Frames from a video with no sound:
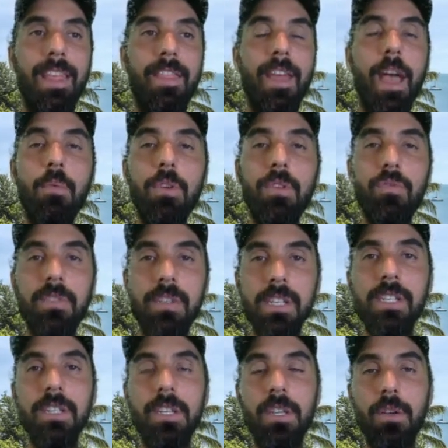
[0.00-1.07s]
They were
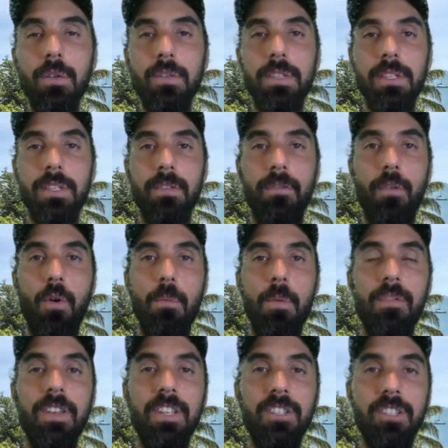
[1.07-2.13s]
traditionally used as a form
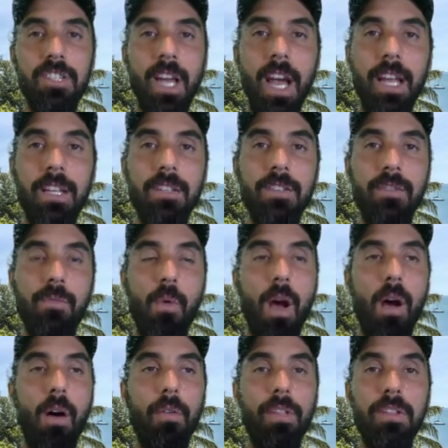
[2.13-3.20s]
of exchange of
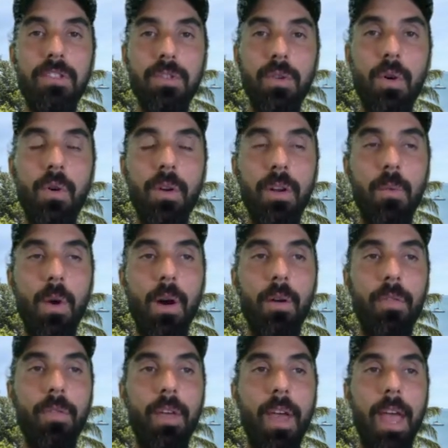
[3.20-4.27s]
wealth and storing
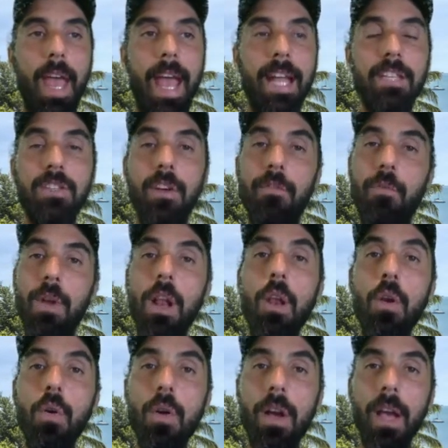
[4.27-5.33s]
wealth. And so if we
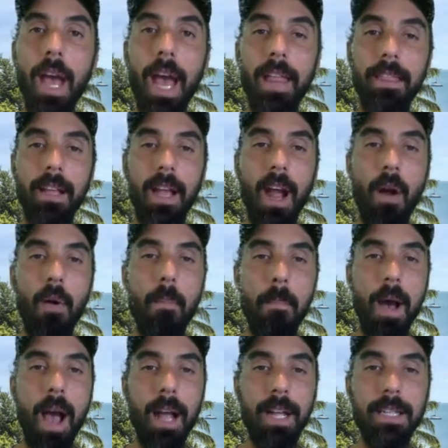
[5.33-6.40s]
look at the current
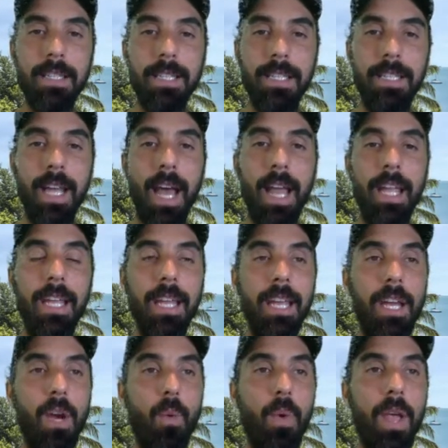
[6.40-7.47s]
market today,
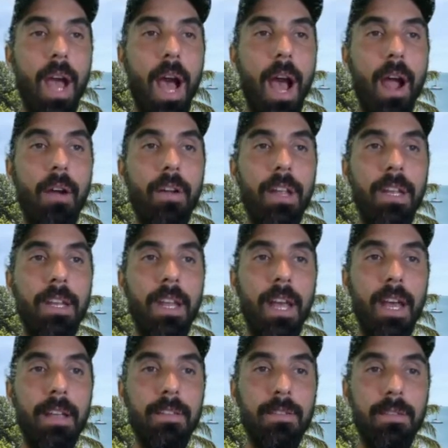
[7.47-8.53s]
we are in
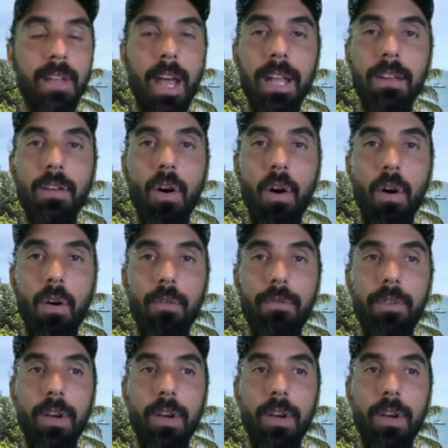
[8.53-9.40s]
a state of